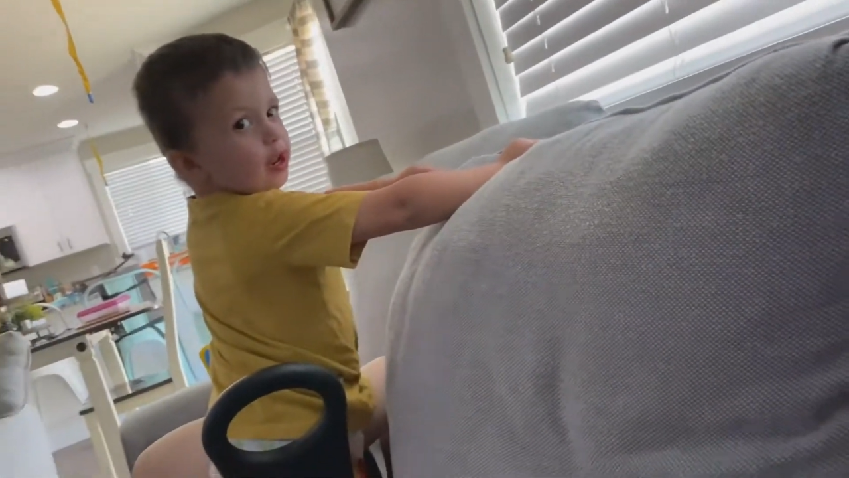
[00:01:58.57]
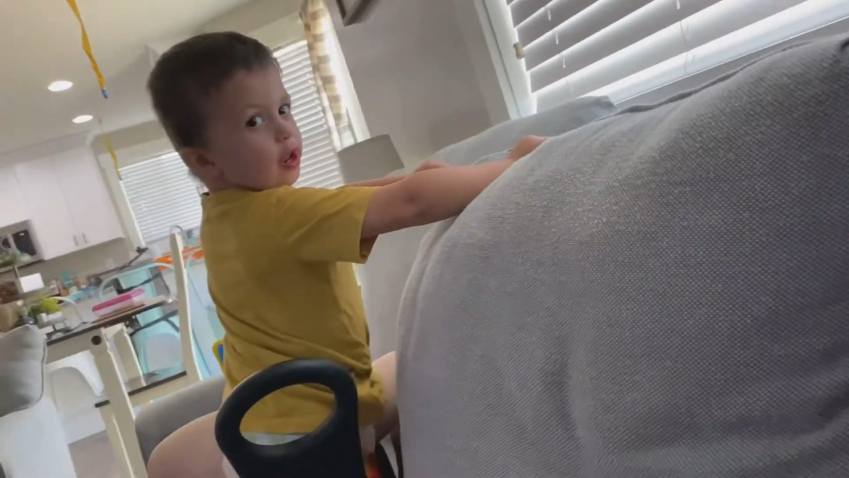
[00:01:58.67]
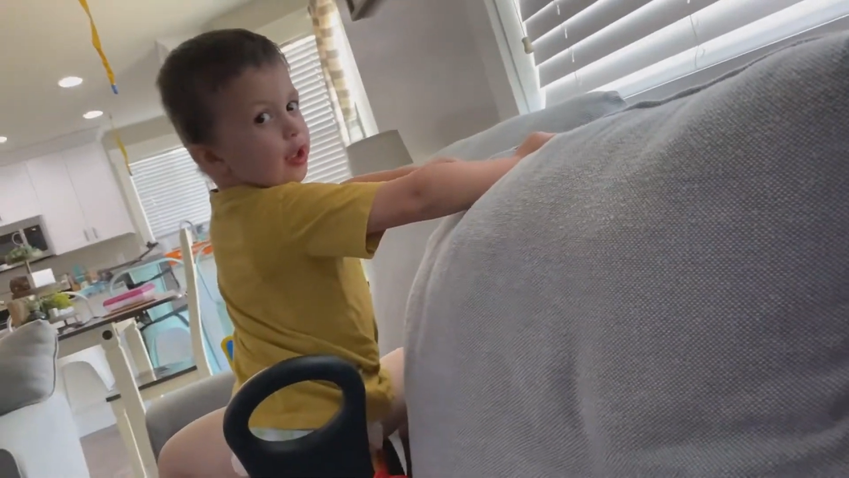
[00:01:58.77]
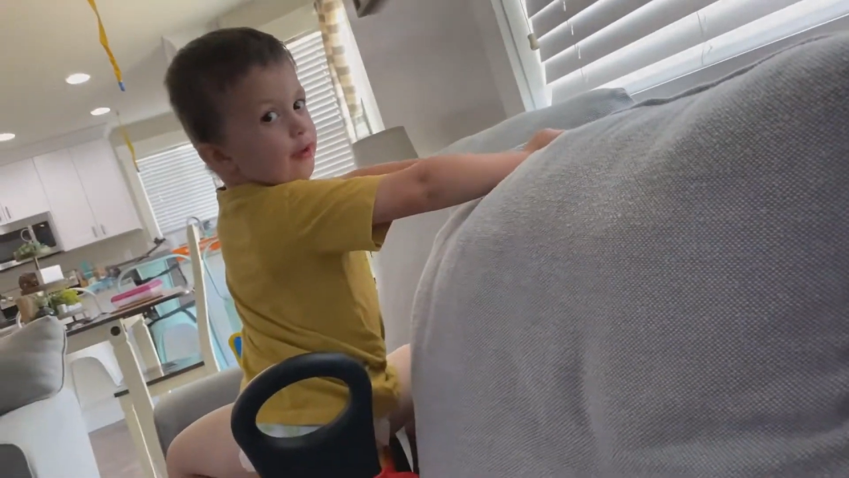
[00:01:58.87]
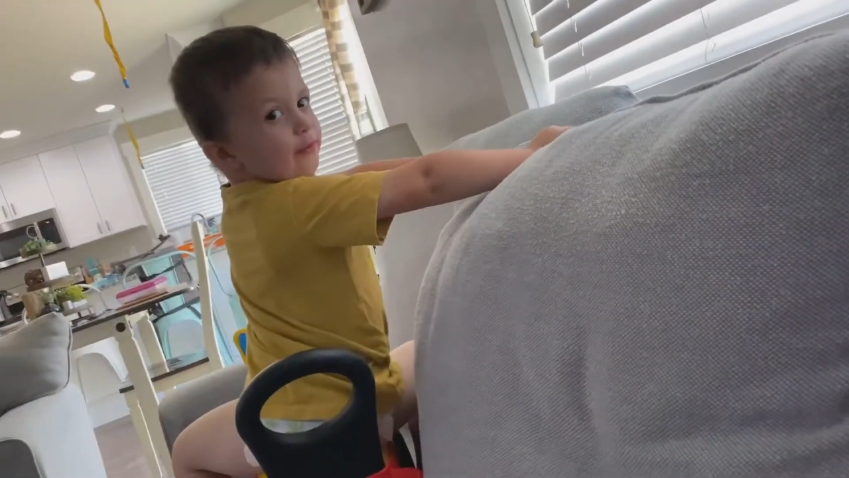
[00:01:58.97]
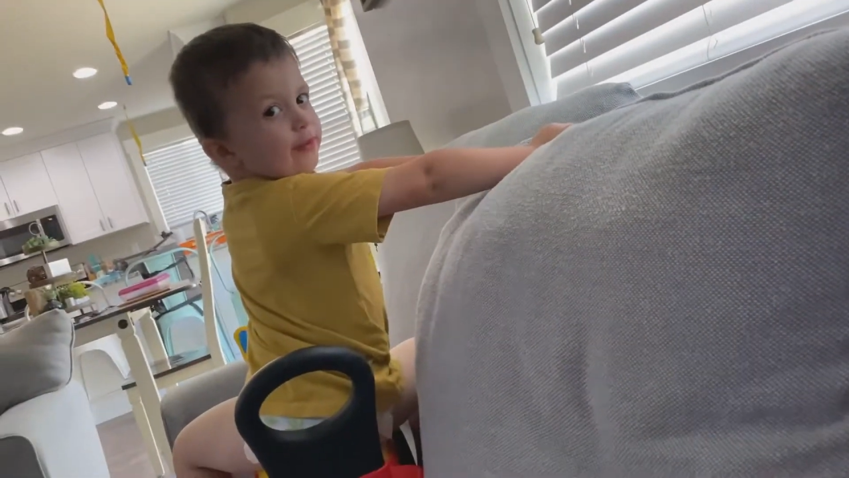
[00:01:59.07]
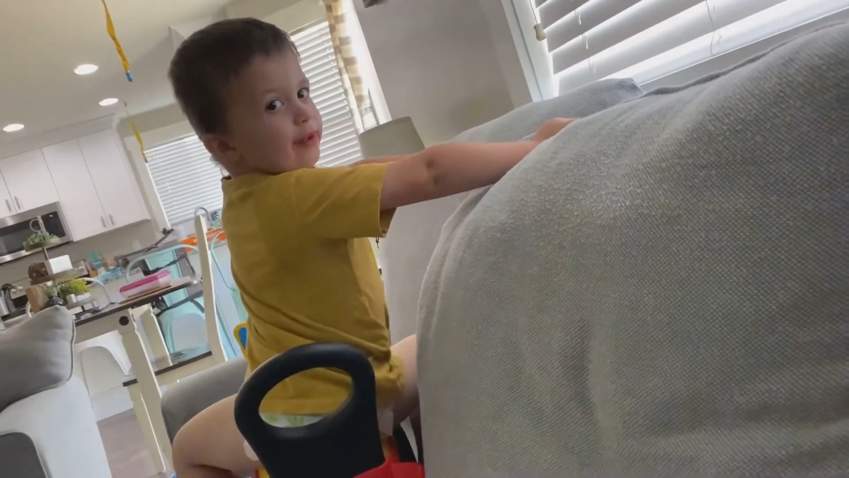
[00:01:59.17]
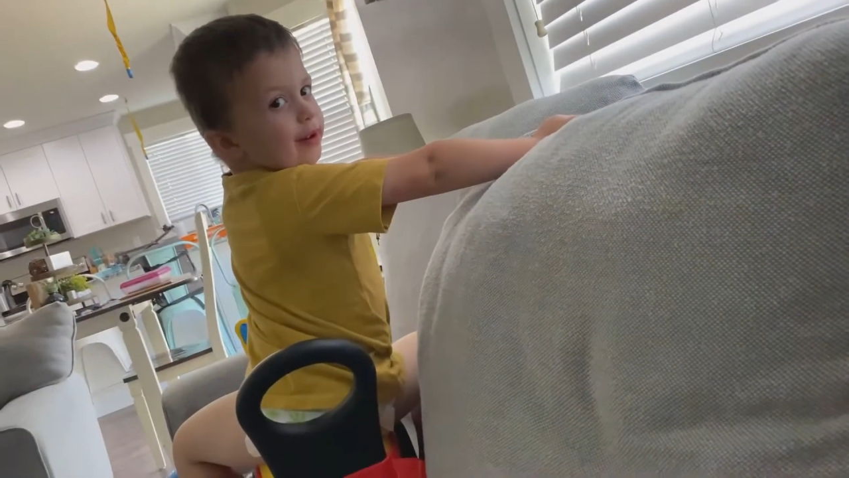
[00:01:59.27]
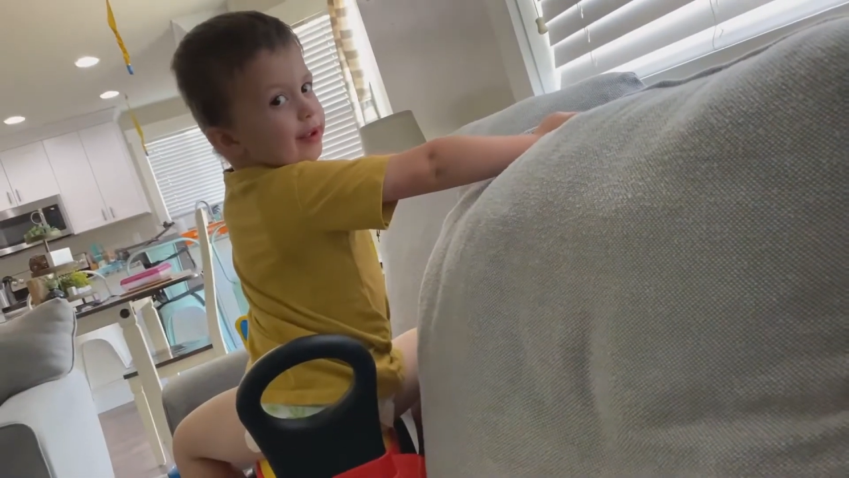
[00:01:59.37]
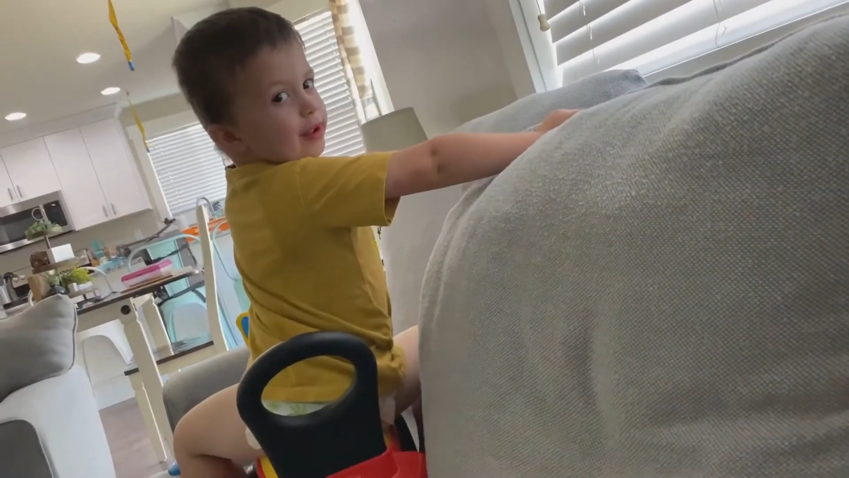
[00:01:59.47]
Huh?
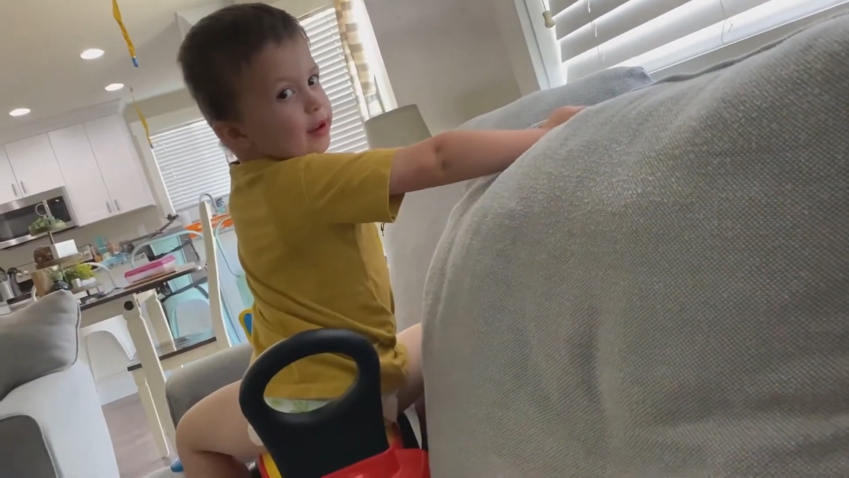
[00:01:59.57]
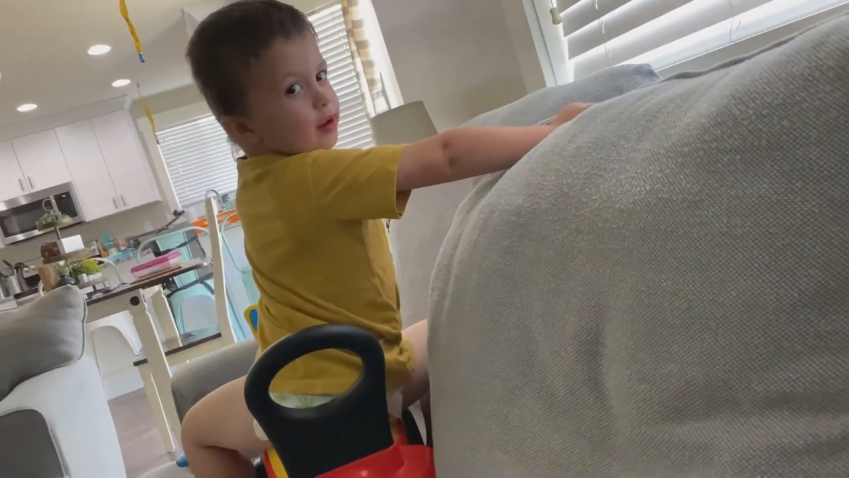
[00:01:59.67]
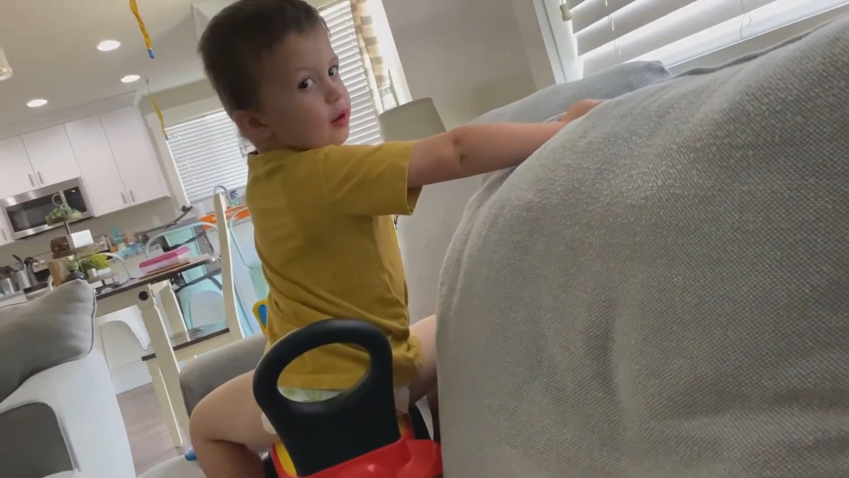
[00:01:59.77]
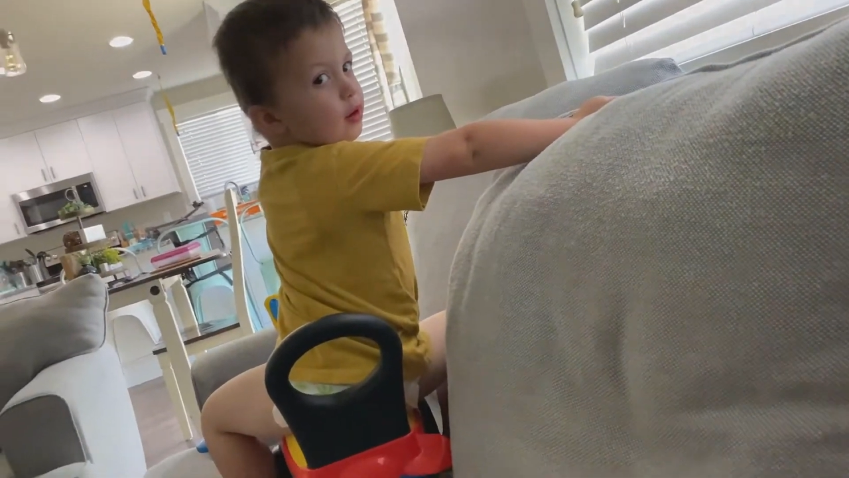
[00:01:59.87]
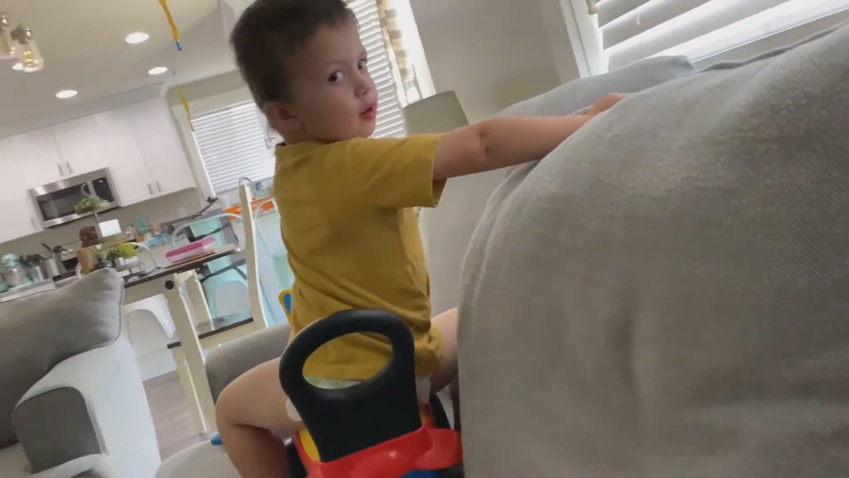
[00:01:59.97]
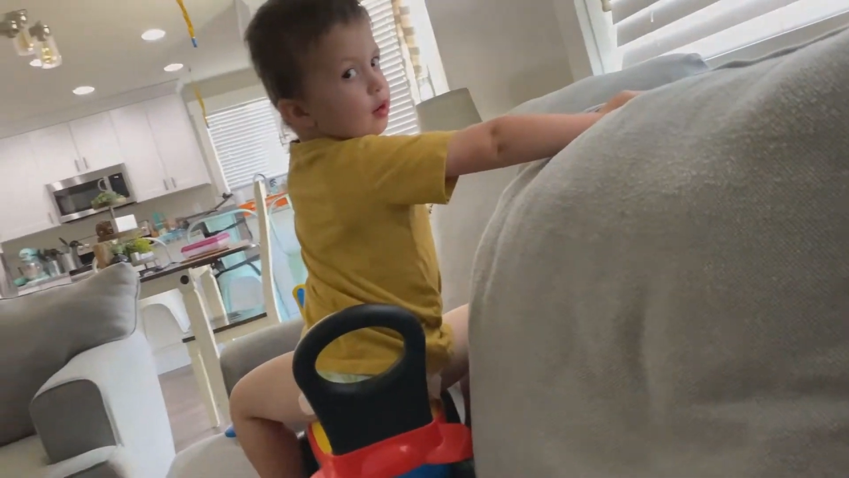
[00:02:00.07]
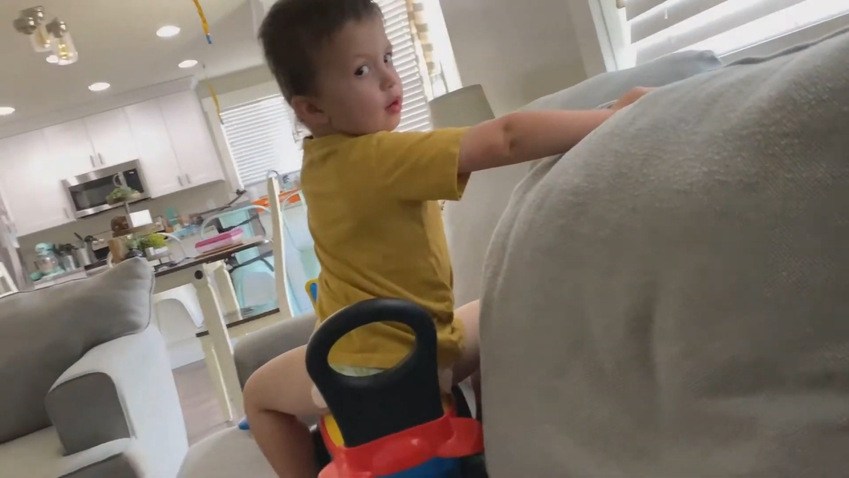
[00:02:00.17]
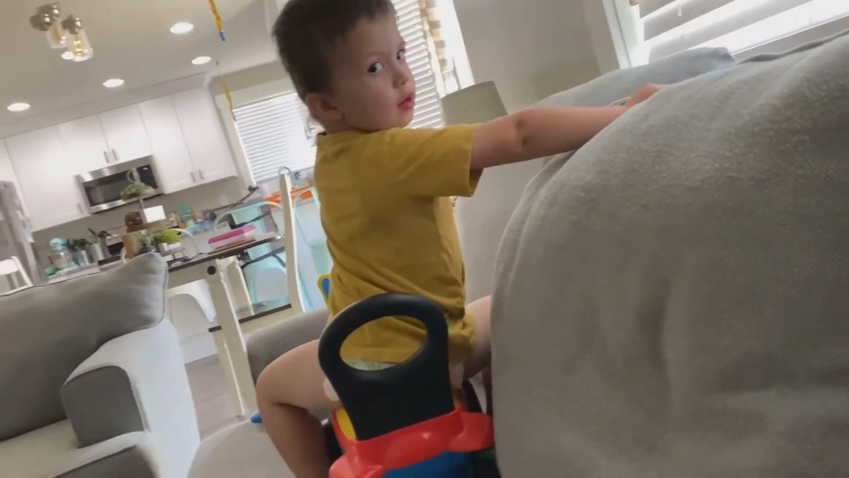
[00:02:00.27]
You having